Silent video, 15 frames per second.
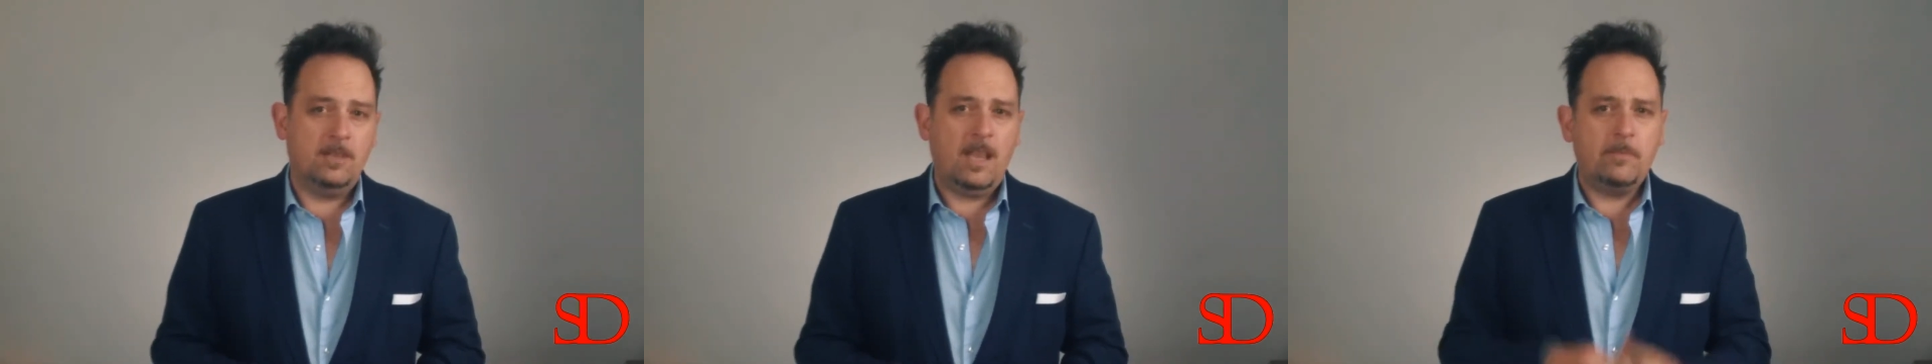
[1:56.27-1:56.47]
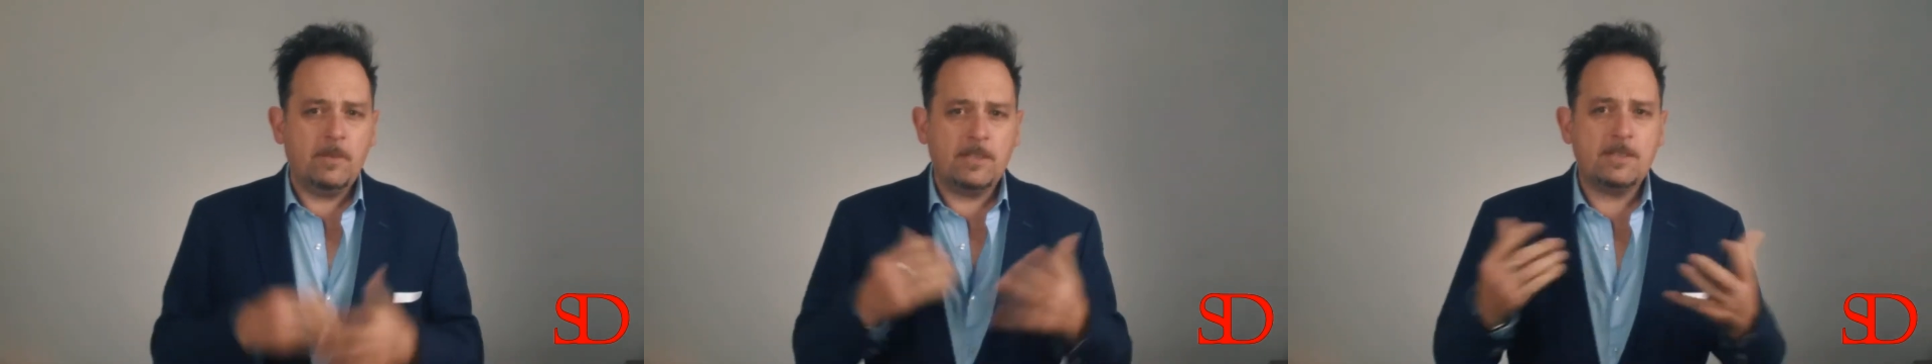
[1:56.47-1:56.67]

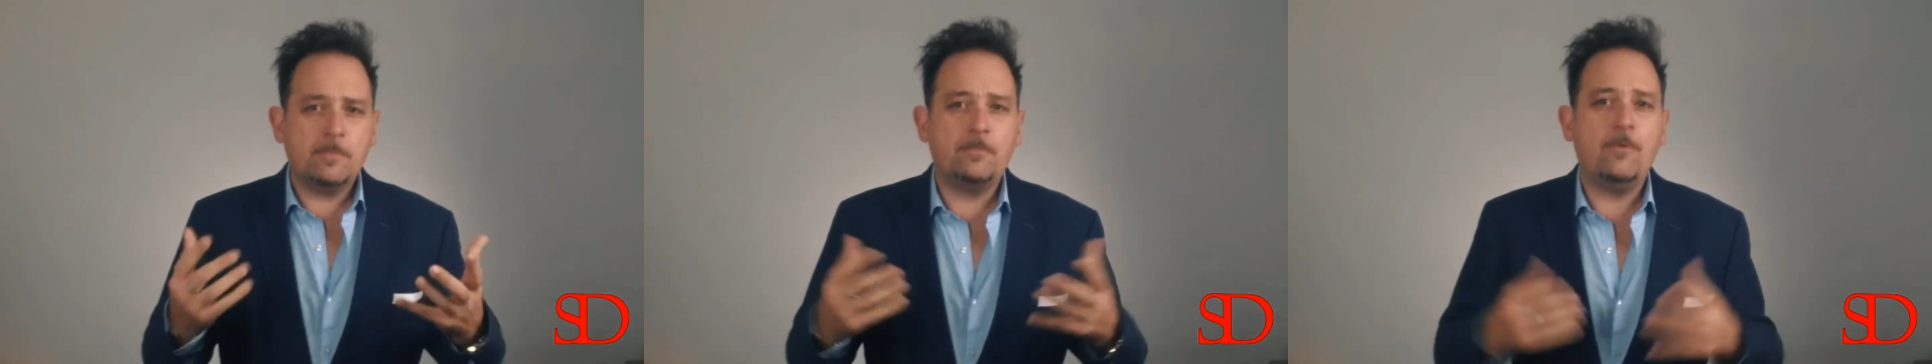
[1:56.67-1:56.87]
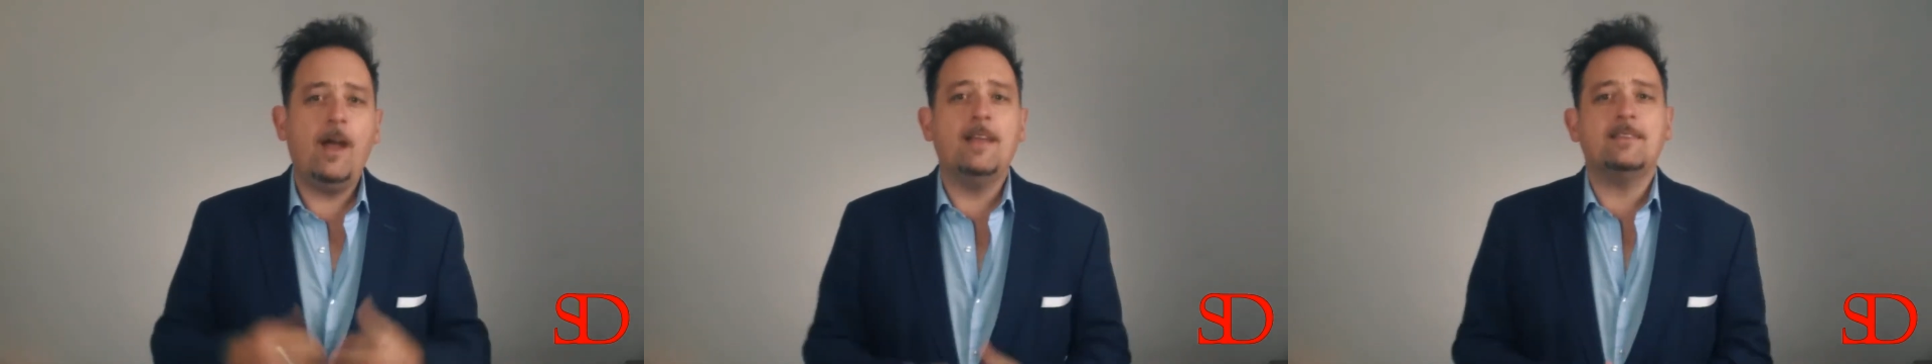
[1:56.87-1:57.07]
Well, I'm not
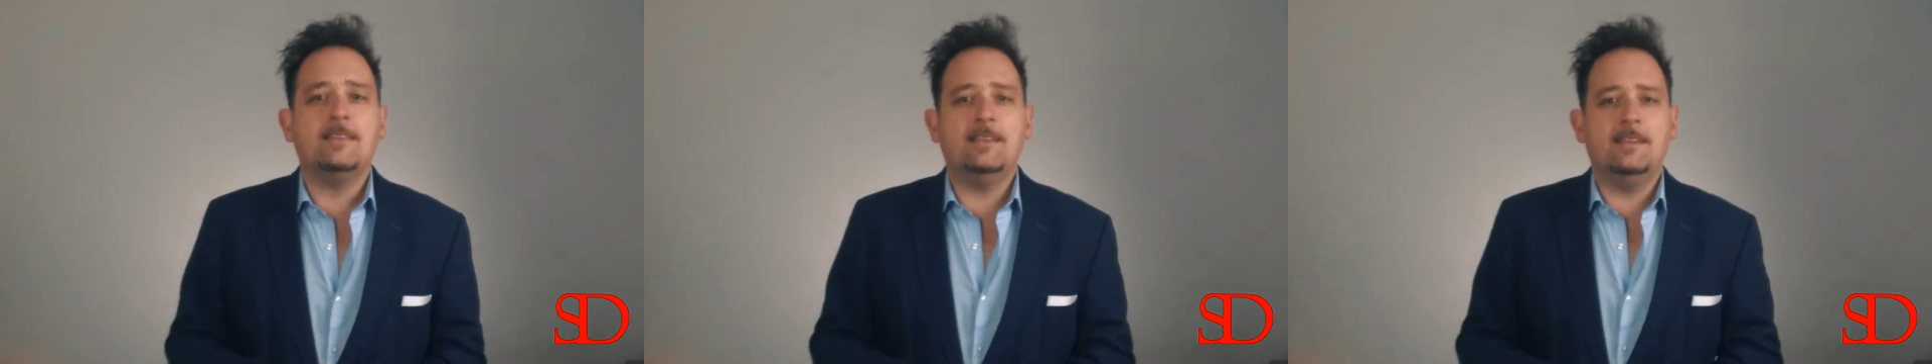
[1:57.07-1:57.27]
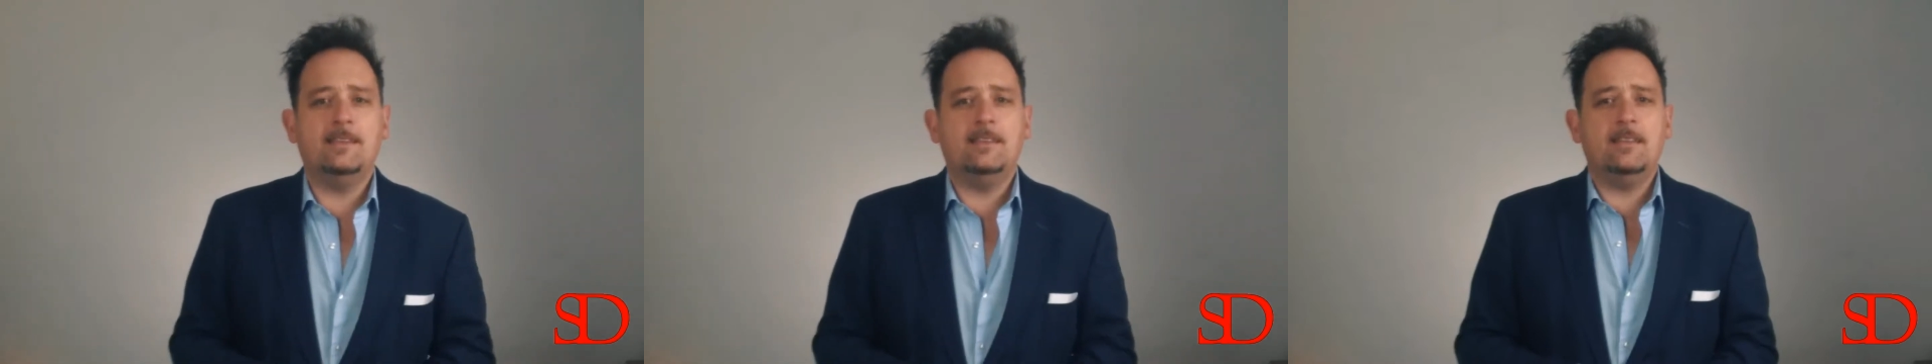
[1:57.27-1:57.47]
surprised
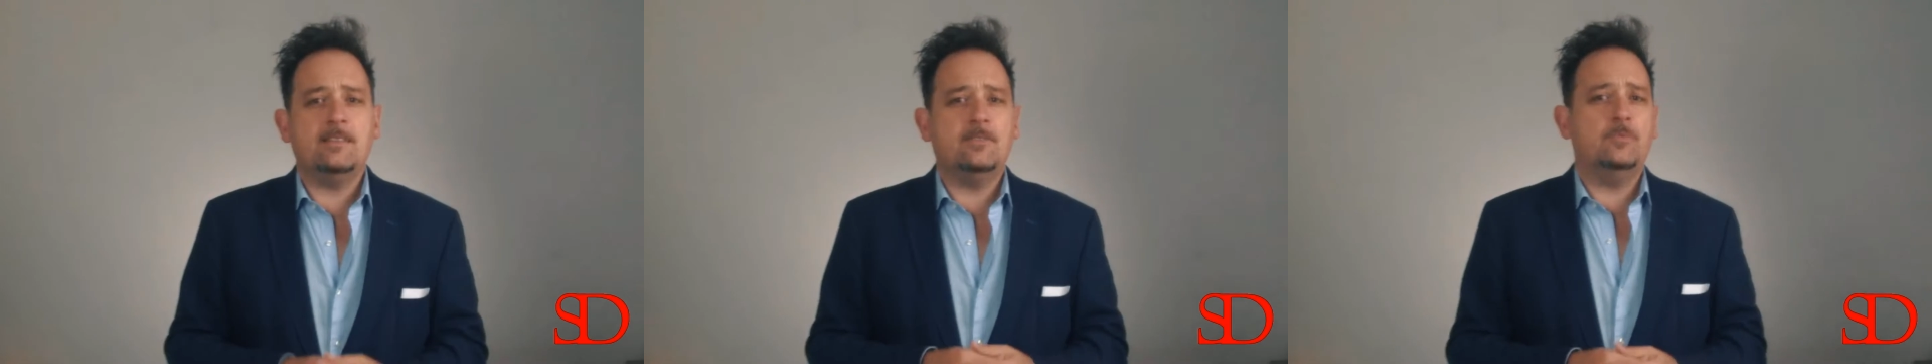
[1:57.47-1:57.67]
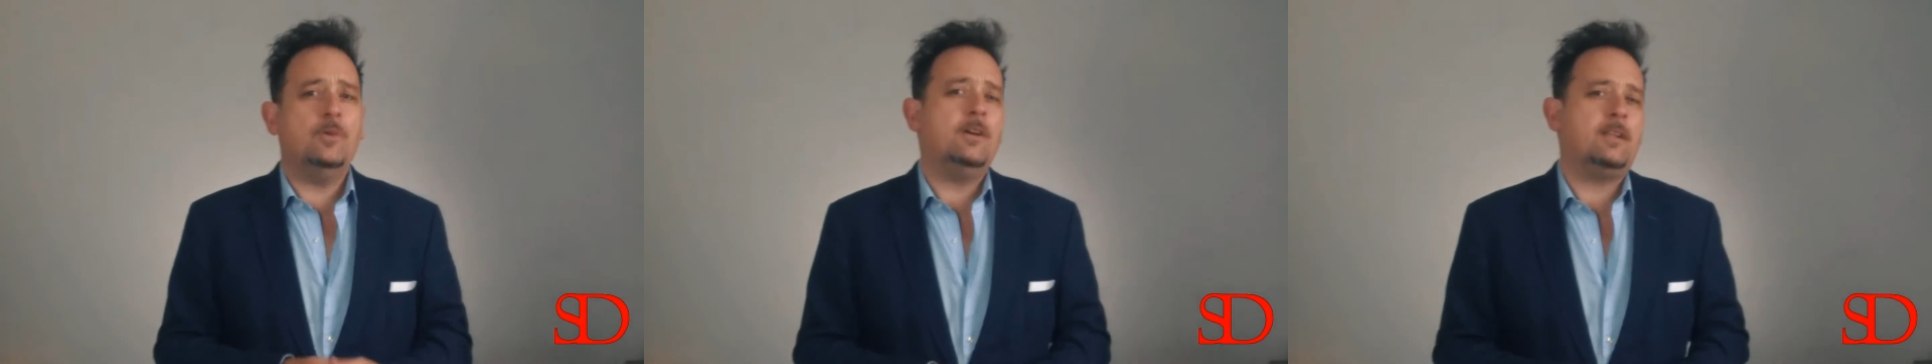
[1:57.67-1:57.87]
that it
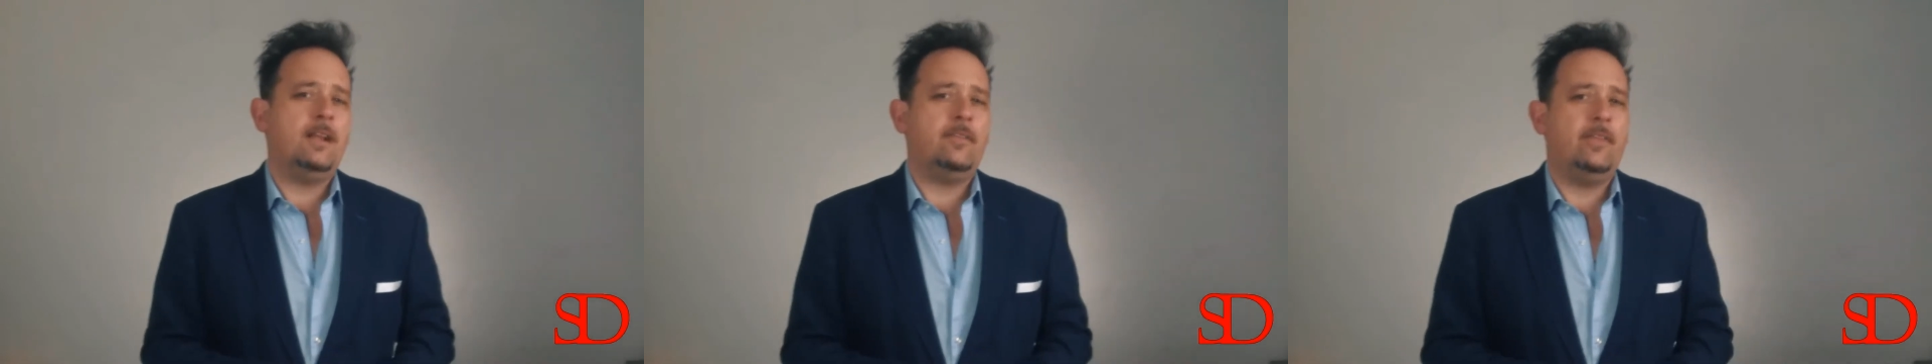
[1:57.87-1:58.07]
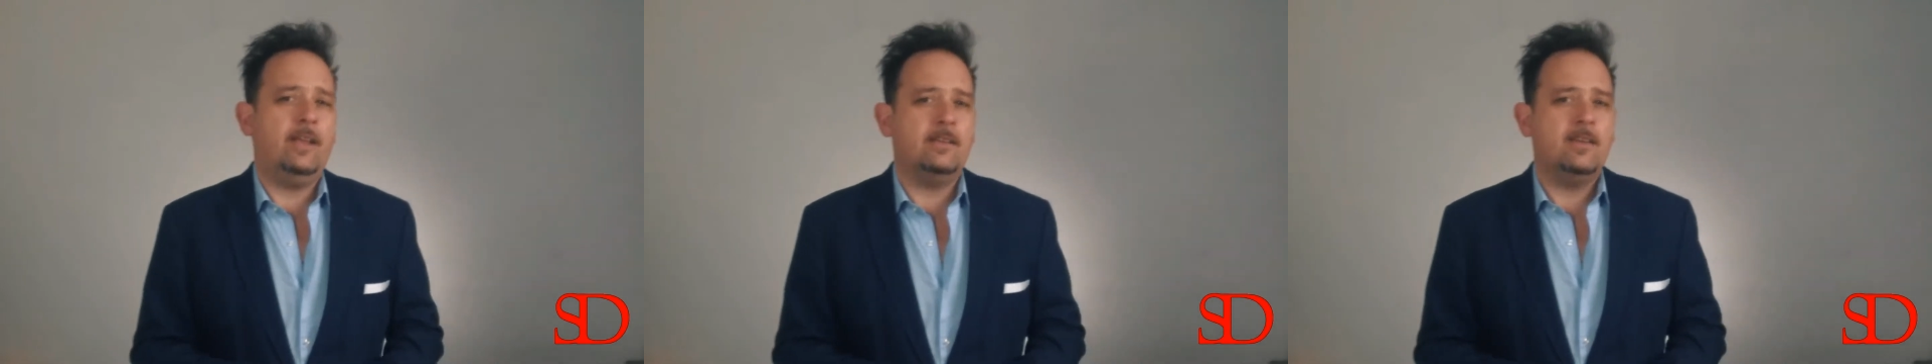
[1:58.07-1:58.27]
doesn't work
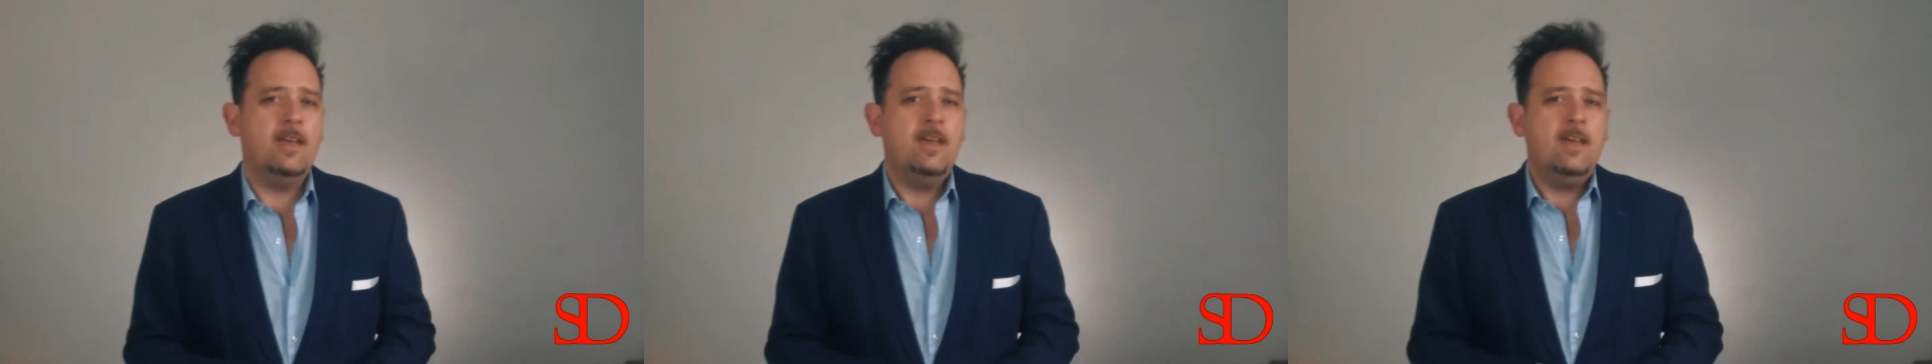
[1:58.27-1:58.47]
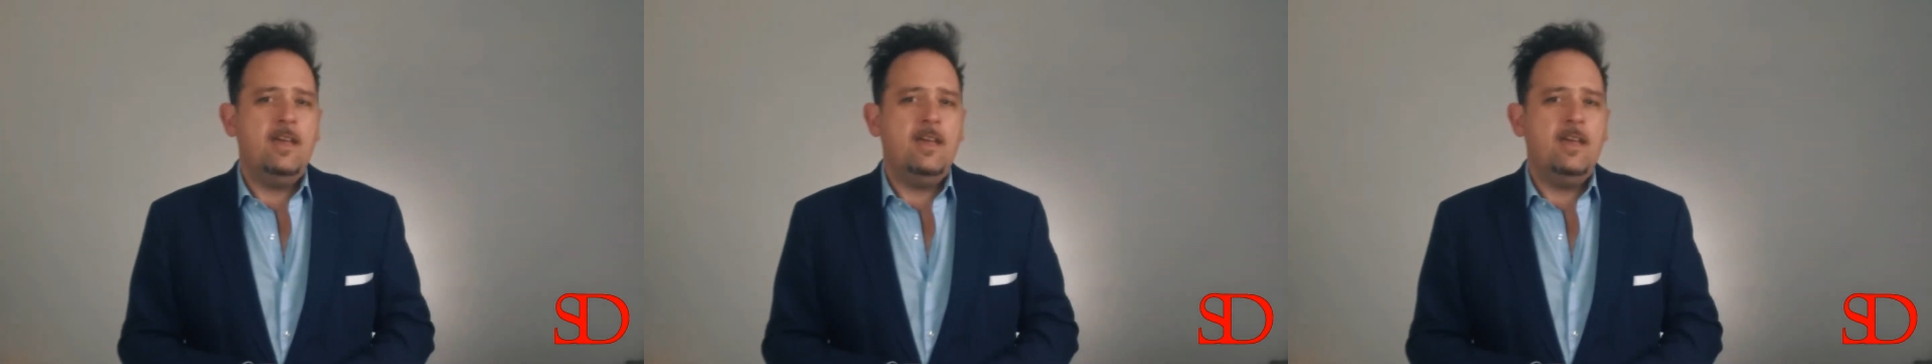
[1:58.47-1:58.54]
like that.